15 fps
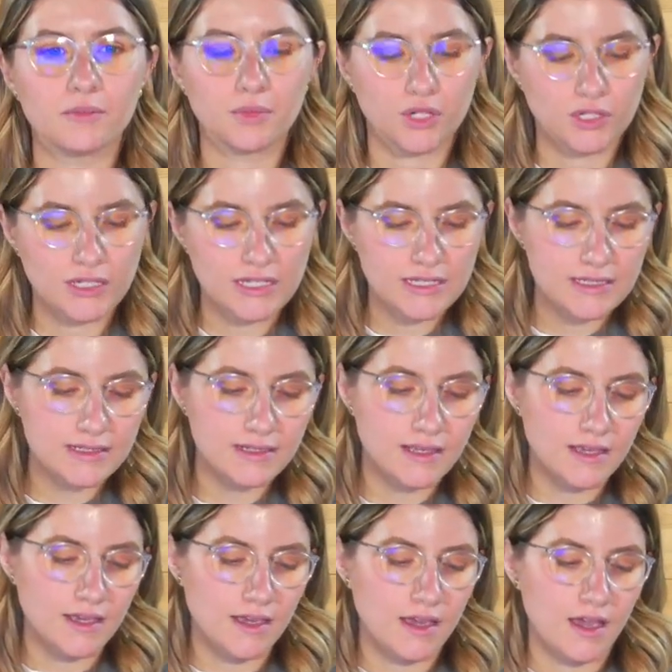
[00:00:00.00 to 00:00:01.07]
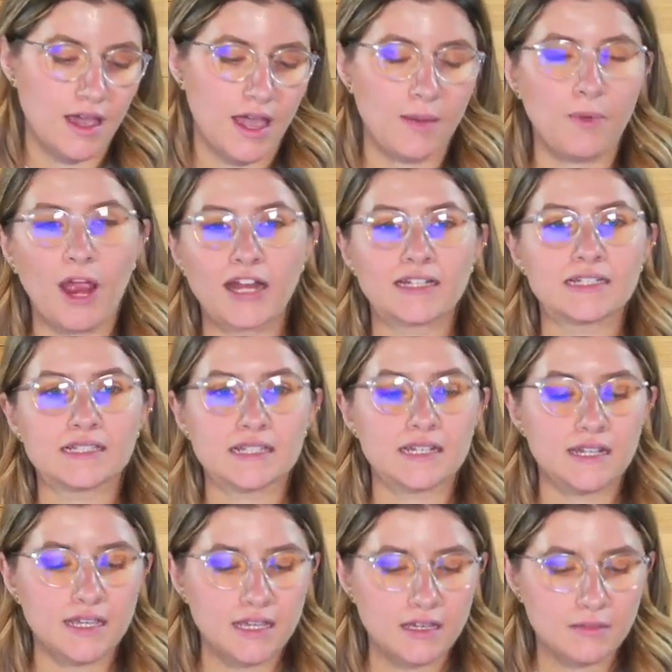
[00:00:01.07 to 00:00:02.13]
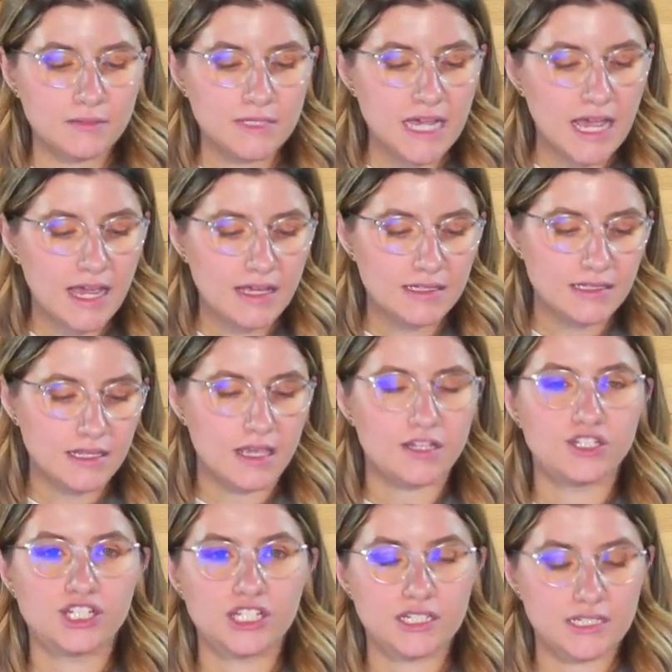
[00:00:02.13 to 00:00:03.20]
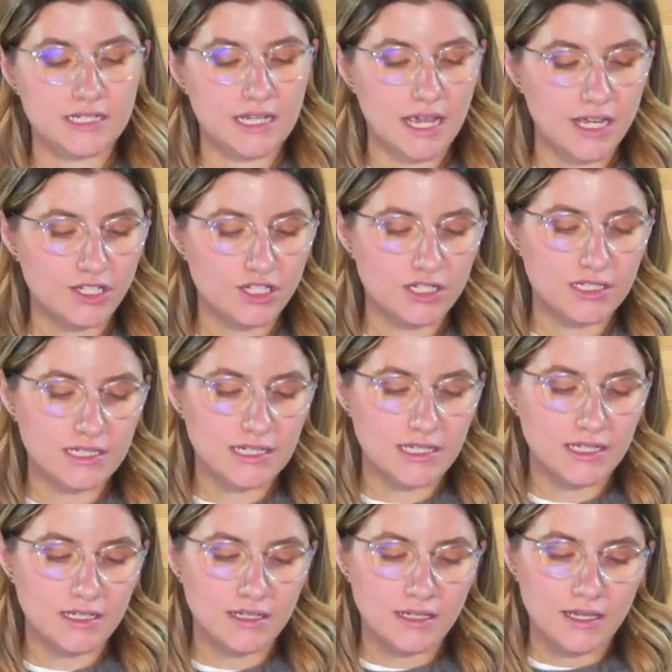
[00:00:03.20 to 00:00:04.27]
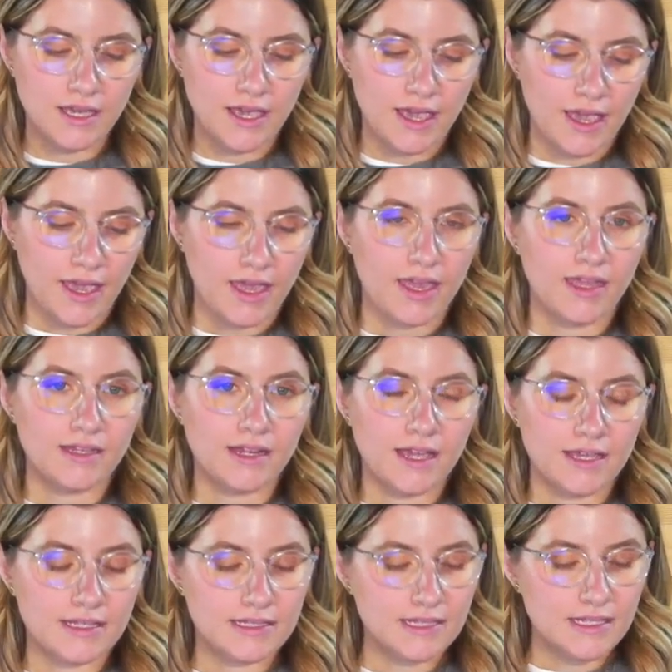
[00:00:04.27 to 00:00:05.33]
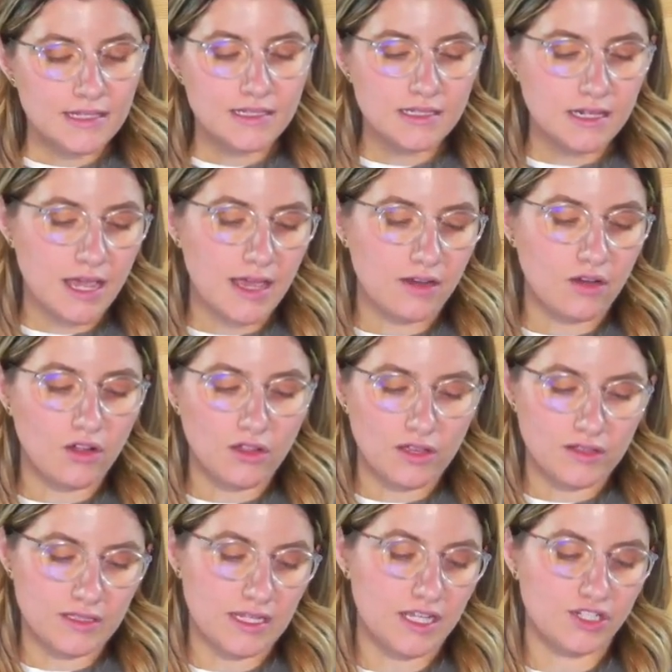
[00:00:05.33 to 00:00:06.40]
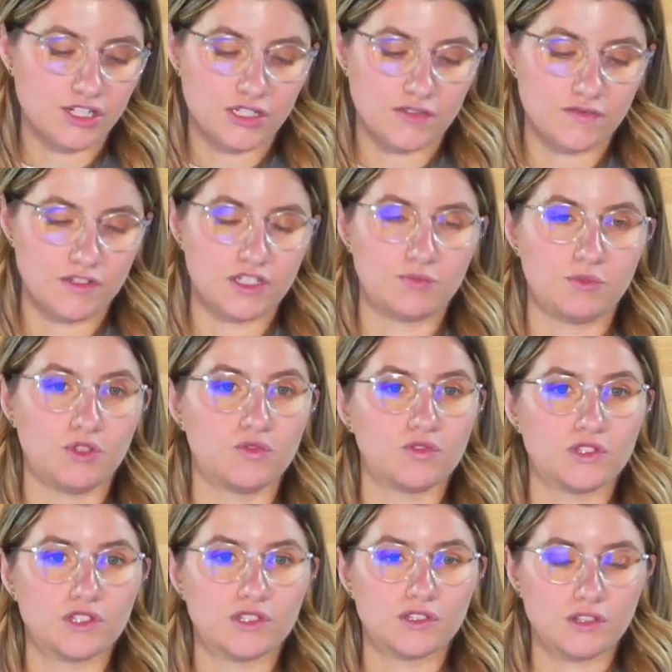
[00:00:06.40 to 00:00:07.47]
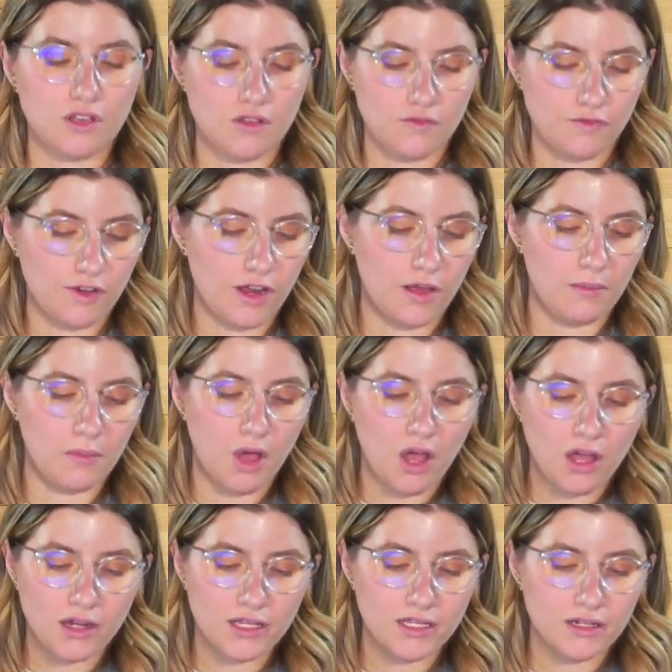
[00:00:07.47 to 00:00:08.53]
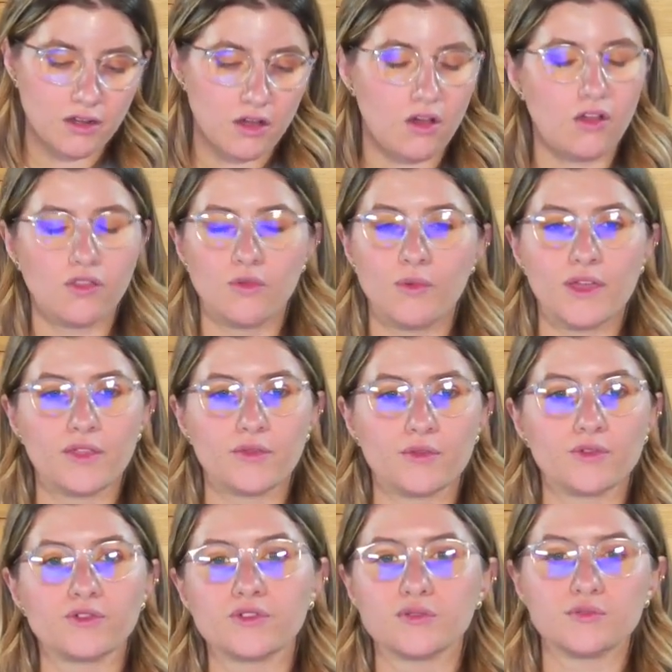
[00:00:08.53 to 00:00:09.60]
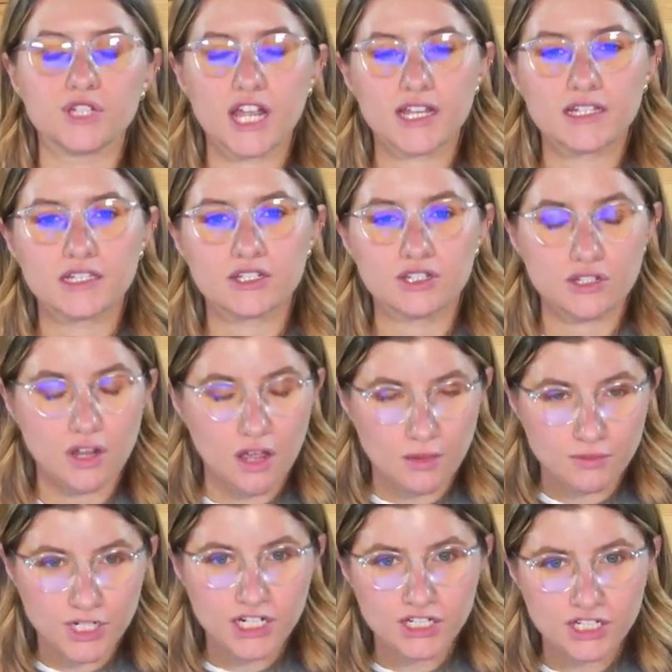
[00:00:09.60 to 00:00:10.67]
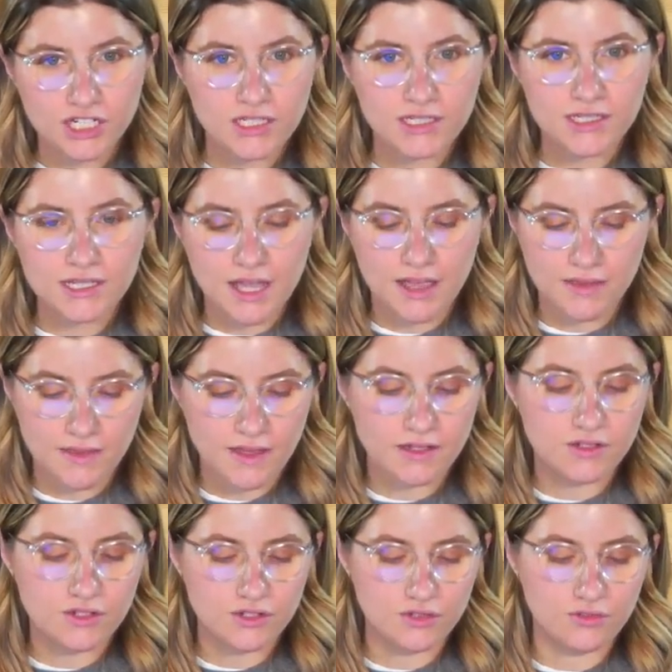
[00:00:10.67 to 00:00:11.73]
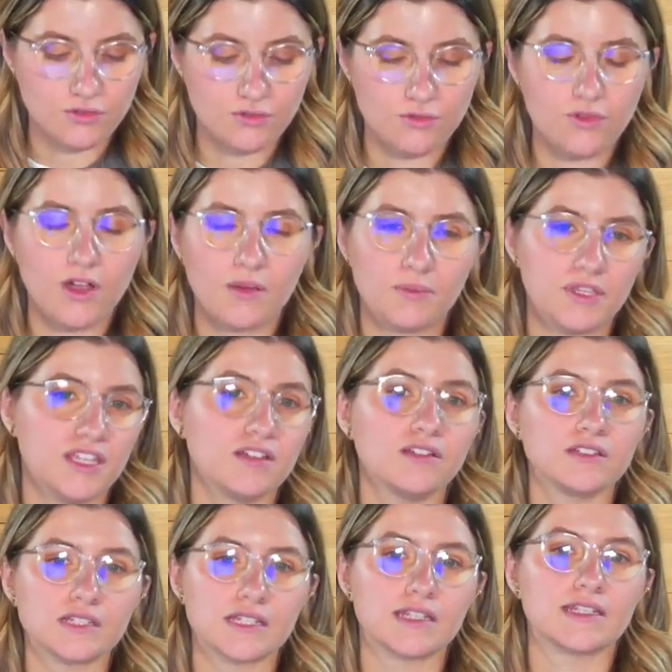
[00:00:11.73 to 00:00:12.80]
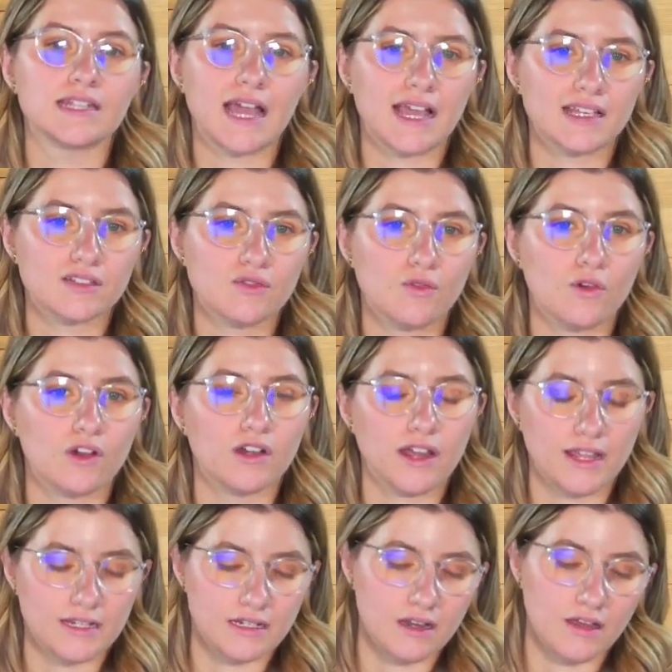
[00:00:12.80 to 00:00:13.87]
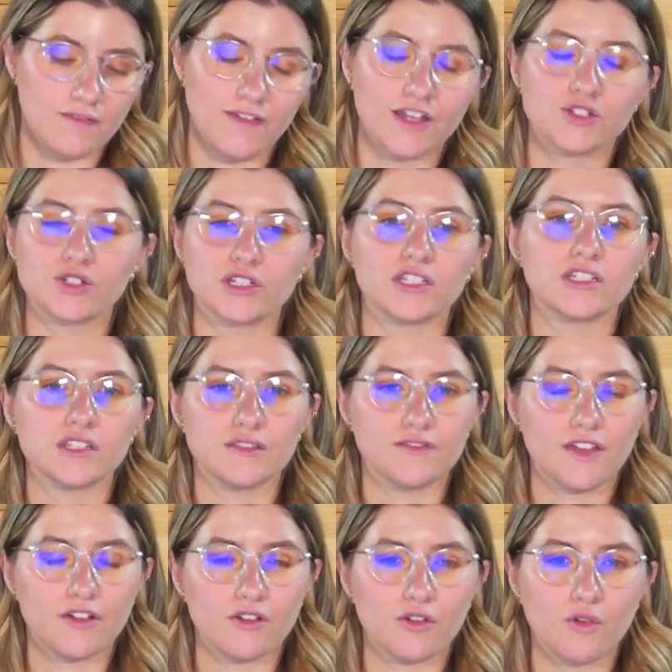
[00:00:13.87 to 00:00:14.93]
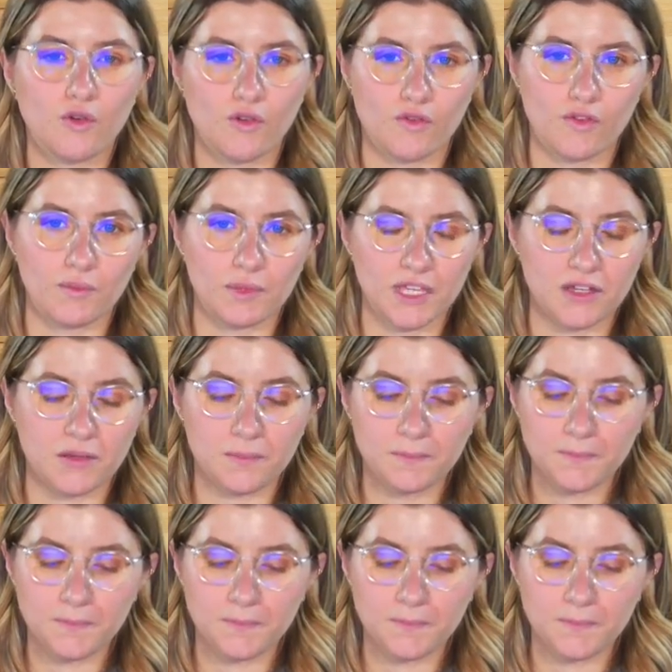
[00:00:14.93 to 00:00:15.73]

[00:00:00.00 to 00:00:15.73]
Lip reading: & Burliss. I practice in income tax and GST HST, and I assist at all stages of disputes, from audit all the way through to objections and then to appeals to the tax court and eventually to the Federal Court of Appeal.